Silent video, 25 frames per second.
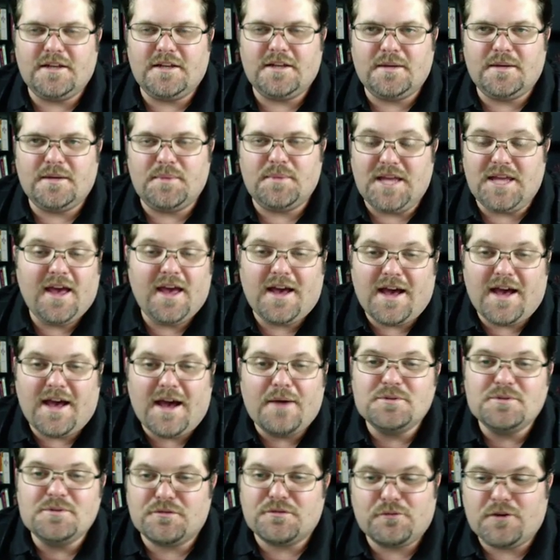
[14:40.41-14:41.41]
but yeah,
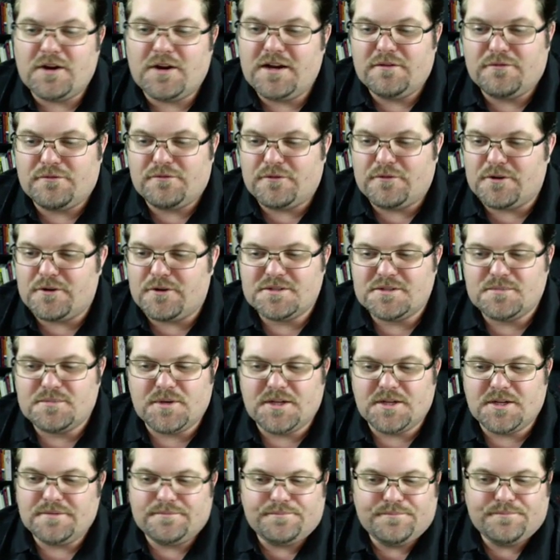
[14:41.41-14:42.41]
I was afraid at first,
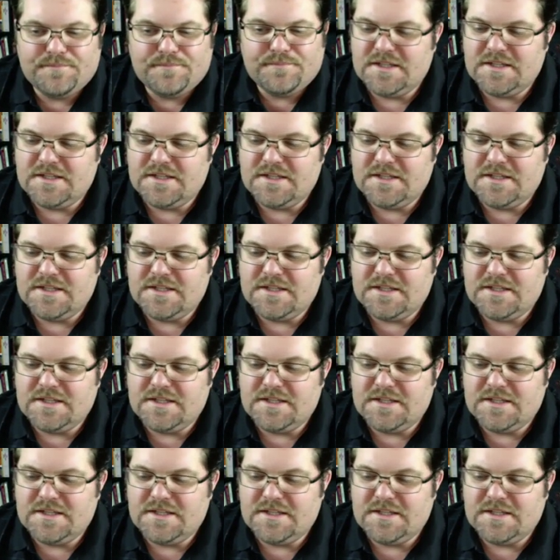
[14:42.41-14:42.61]
but